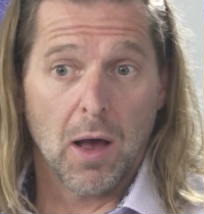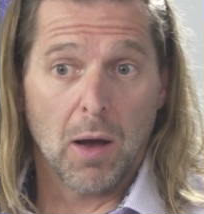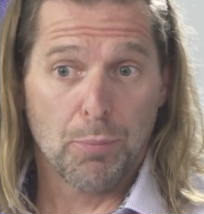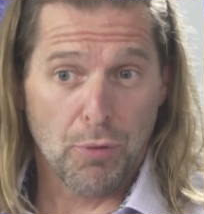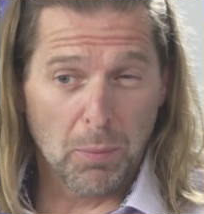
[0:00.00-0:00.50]

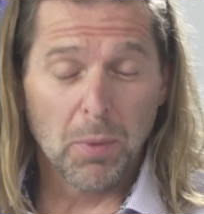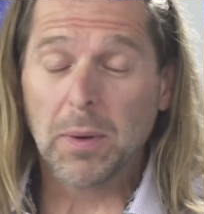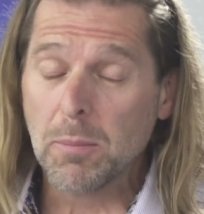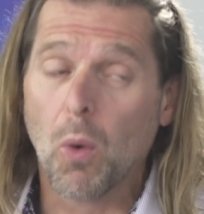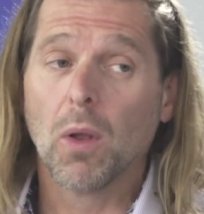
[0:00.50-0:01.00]
are
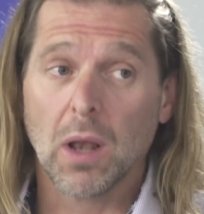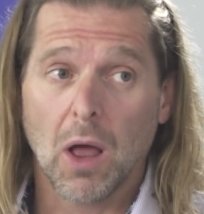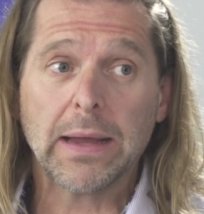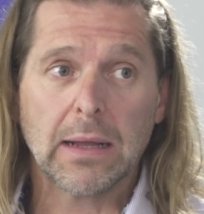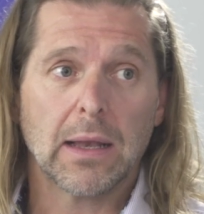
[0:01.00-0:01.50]
probably more
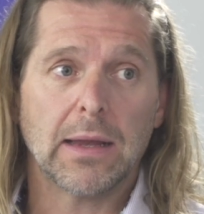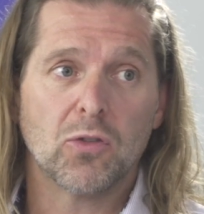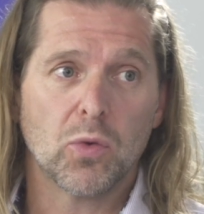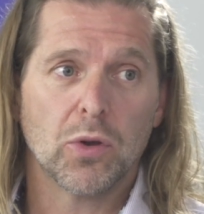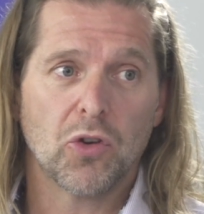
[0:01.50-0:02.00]
likely to